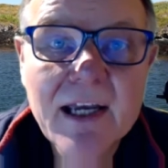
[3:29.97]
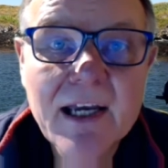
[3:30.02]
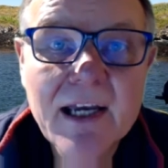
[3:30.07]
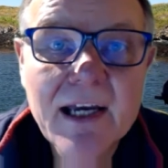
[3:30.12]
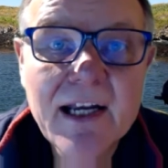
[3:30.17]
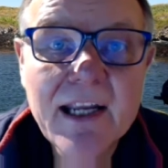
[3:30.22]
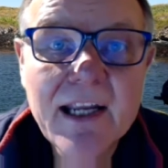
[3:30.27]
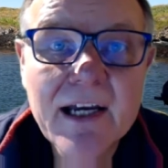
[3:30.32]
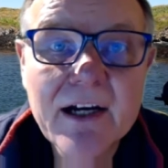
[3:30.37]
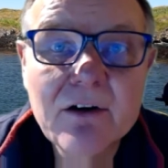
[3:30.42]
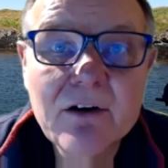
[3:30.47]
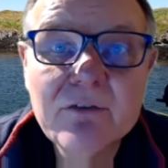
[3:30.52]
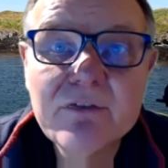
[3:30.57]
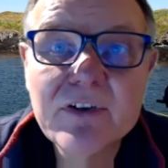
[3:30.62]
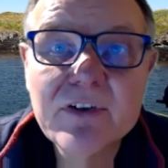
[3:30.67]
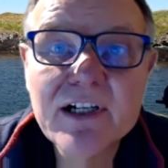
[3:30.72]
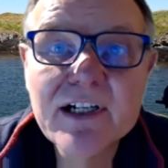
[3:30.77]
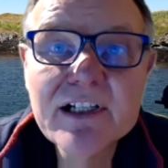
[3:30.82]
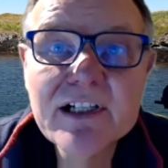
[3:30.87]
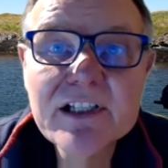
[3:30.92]
Anyhow,
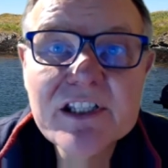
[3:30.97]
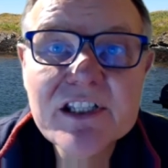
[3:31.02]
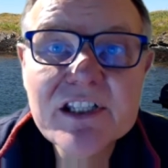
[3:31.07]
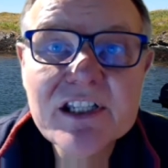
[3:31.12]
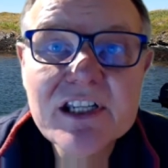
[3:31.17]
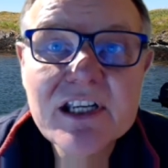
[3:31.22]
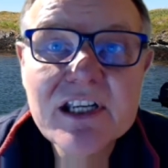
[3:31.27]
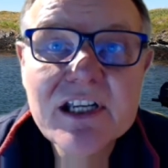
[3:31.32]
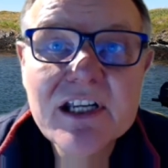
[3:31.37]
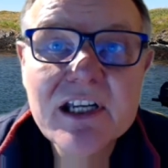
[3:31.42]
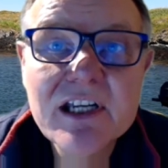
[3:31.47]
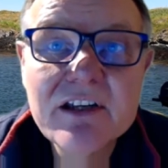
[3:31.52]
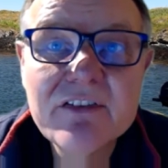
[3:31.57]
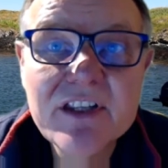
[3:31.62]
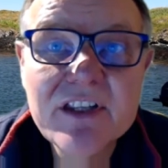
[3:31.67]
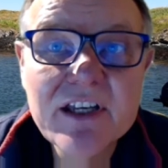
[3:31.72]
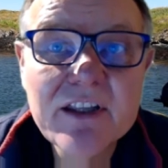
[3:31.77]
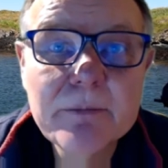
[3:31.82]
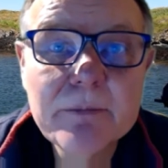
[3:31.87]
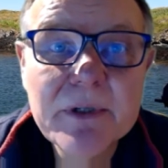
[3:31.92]
for us, if
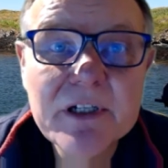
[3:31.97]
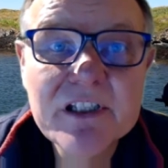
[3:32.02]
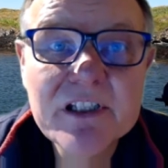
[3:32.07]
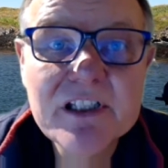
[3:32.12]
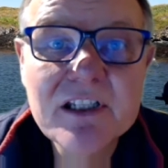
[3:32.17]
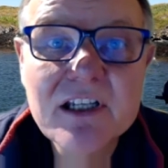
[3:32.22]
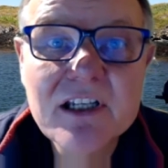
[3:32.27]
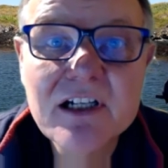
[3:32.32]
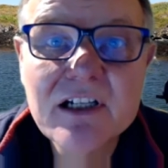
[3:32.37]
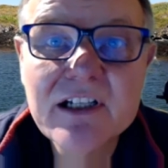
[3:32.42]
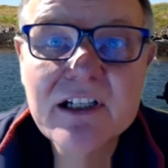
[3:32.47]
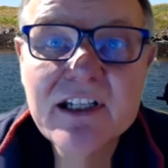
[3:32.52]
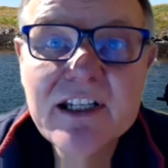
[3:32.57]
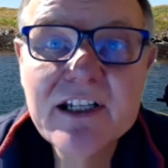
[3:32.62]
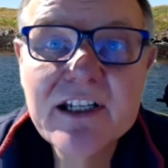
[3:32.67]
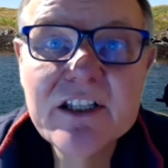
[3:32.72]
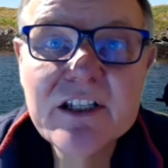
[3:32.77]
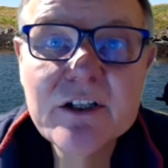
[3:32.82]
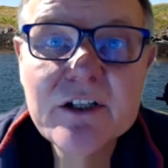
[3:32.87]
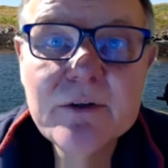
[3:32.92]
the other person can't
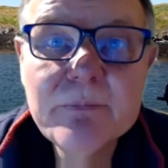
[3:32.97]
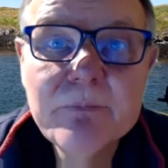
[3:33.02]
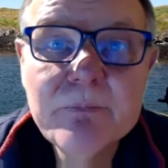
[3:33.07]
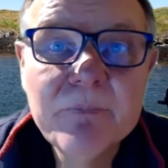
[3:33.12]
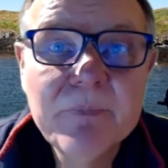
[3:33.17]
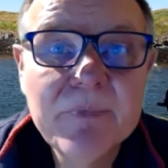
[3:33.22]
hear you,